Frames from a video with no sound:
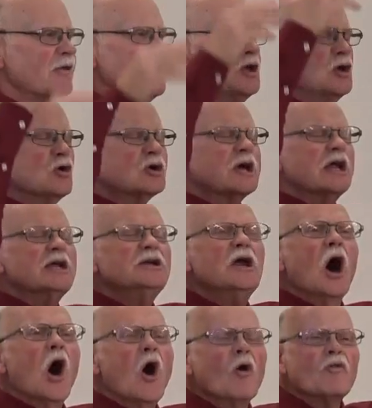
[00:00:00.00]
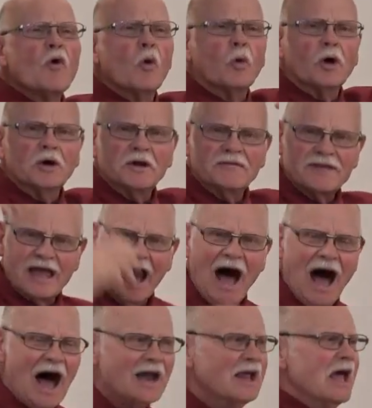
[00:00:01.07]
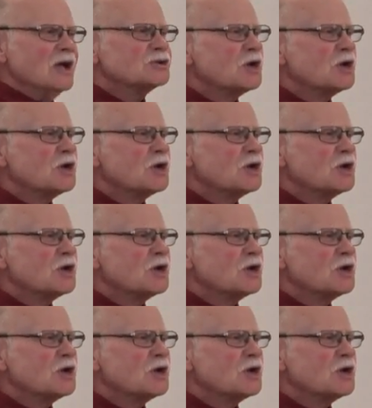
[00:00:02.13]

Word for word: that you can know the Word of God.